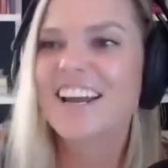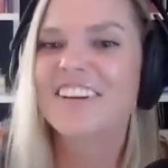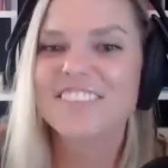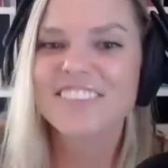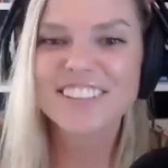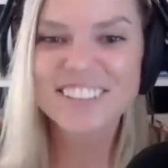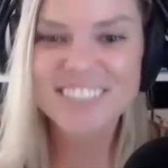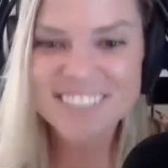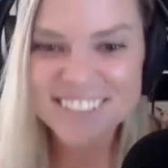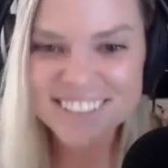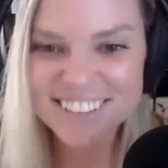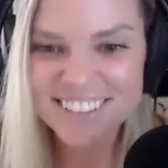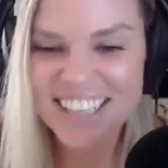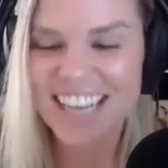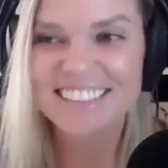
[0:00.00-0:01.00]
if
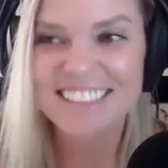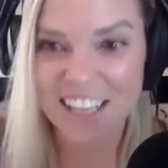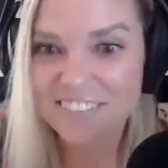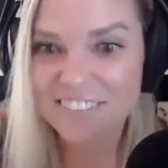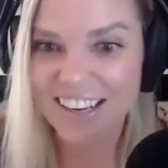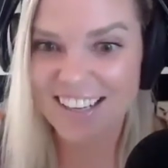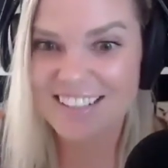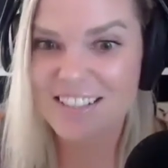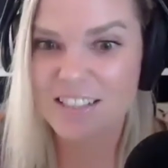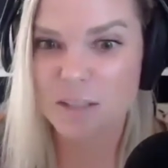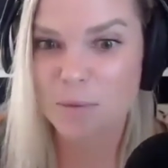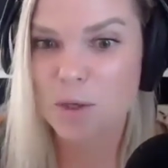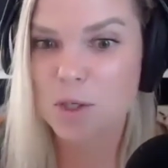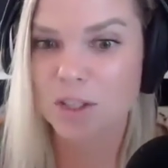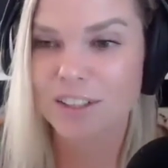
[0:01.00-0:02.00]
you identify as an
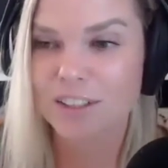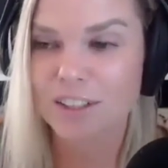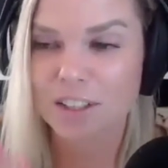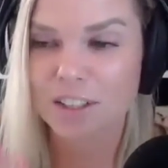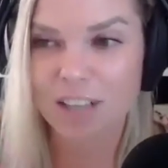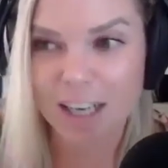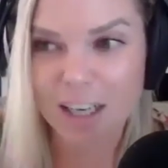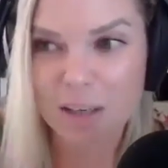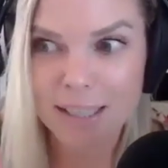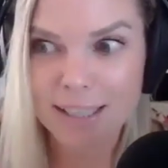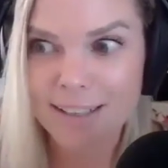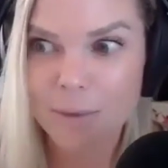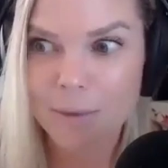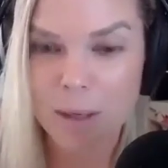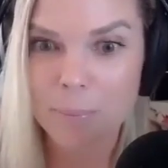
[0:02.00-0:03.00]
emotional eater, you're kind of
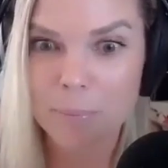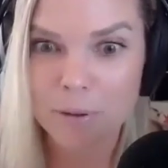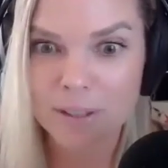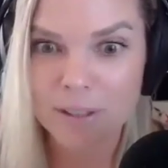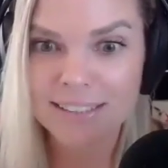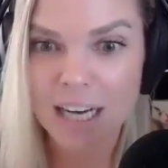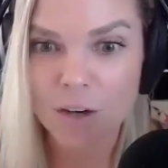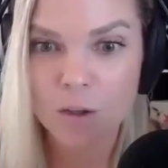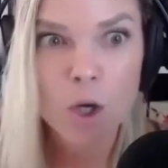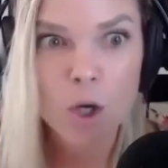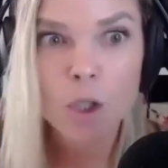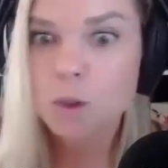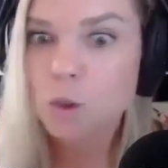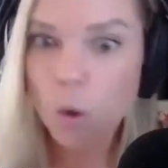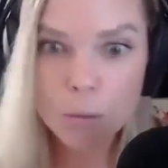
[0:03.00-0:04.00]
picking up what I'm putting down.
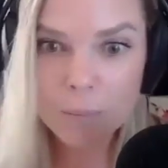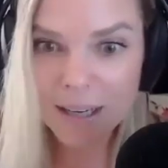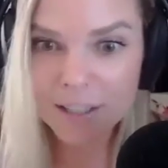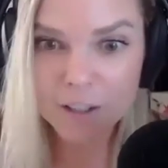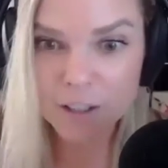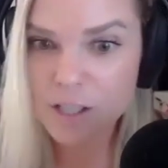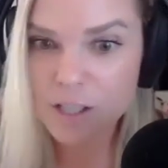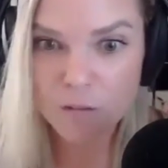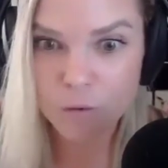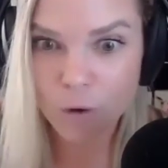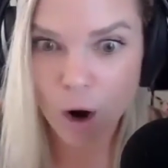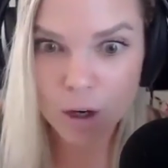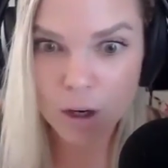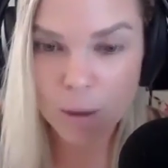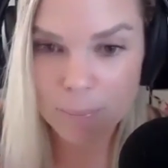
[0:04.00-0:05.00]
Don't make yourself
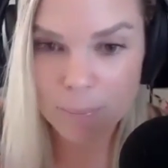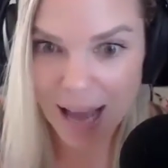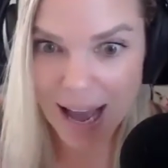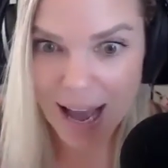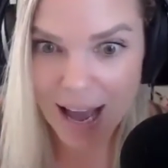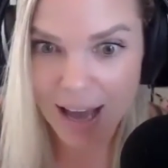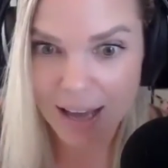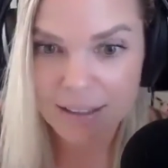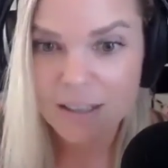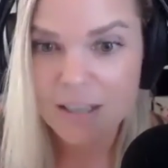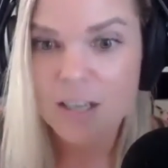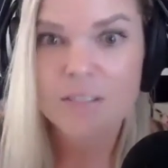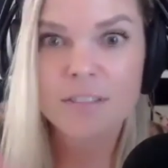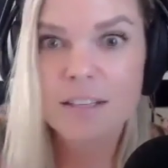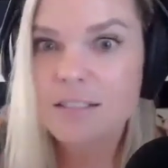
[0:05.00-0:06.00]
wrong or bad.
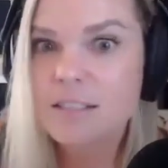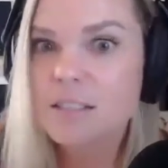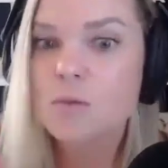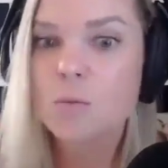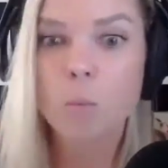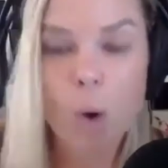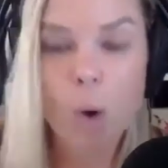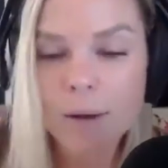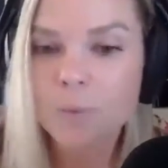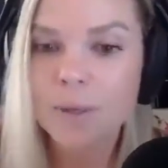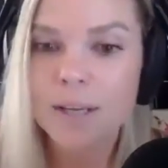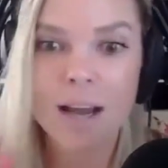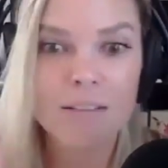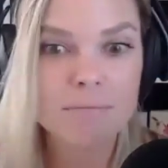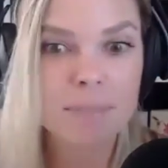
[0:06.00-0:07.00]
This right. is what we
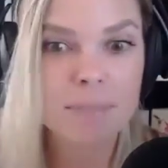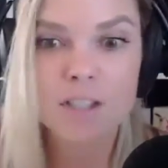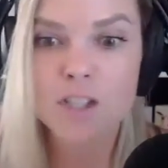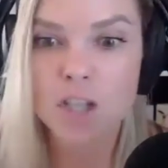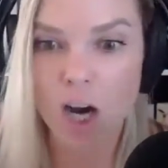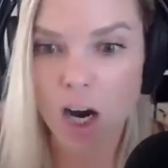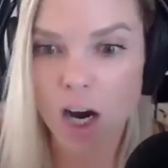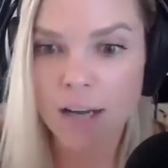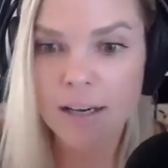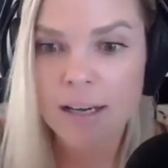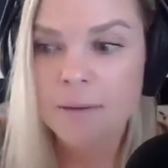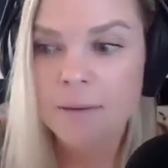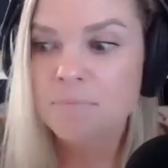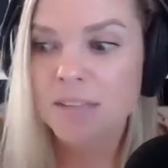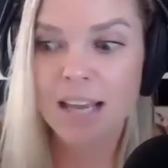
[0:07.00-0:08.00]
have been taught
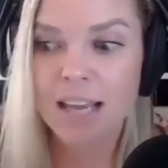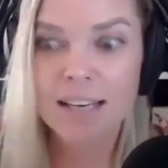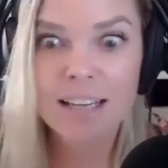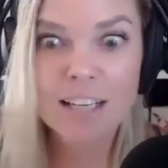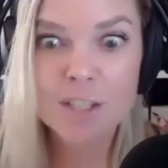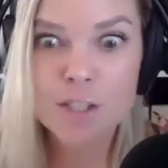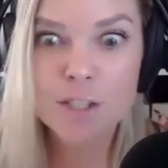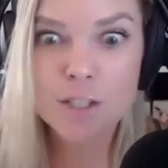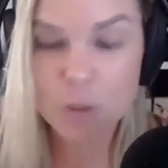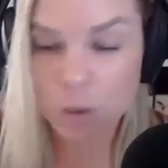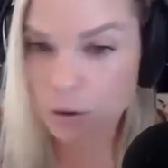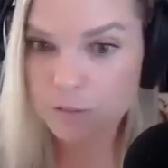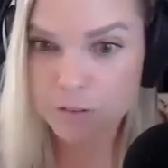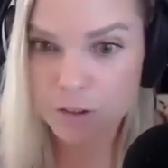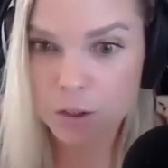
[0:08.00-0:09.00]
and it
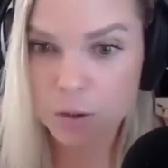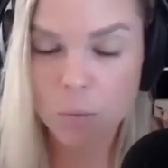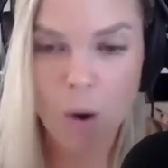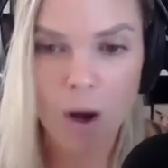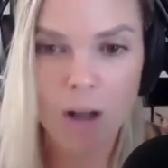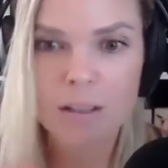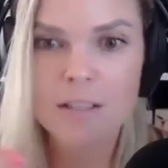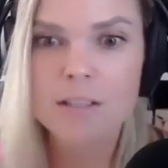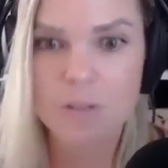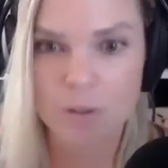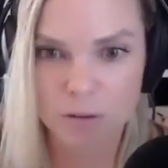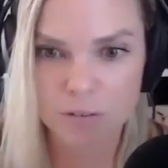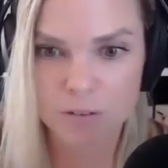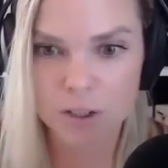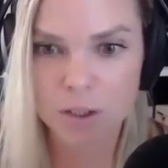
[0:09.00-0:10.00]
served you while it
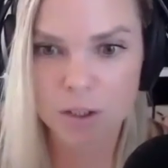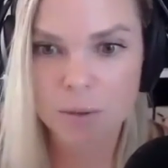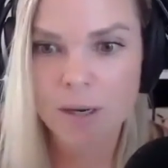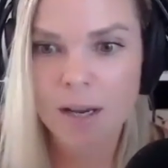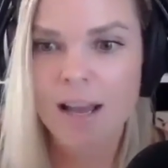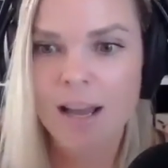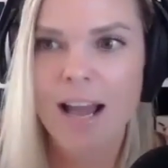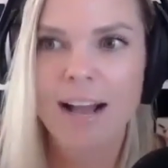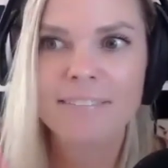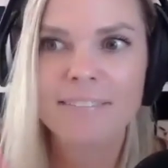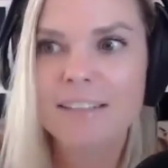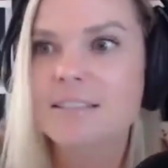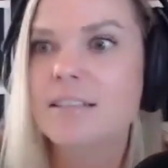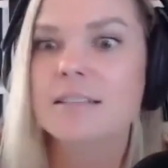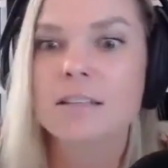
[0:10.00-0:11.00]
served you and
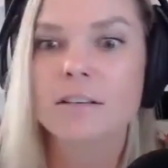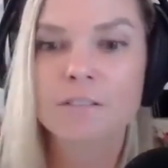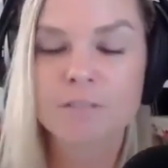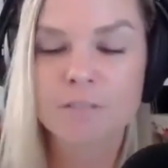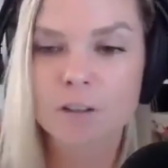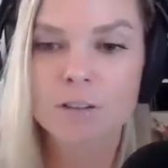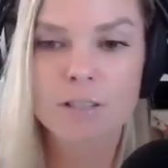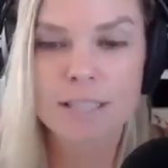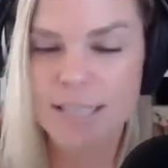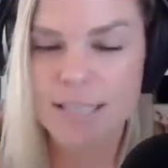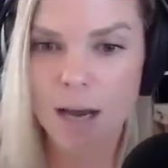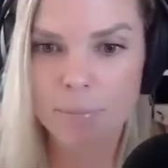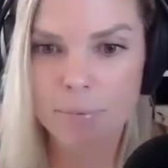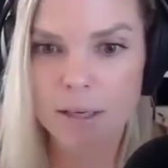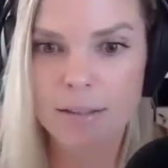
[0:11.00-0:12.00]
this is the first
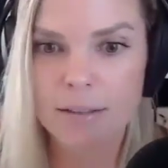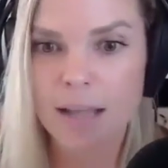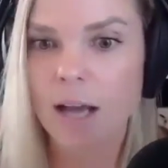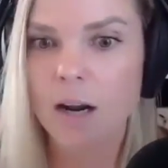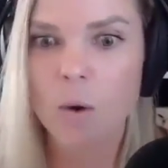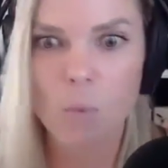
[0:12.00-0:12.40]
step in that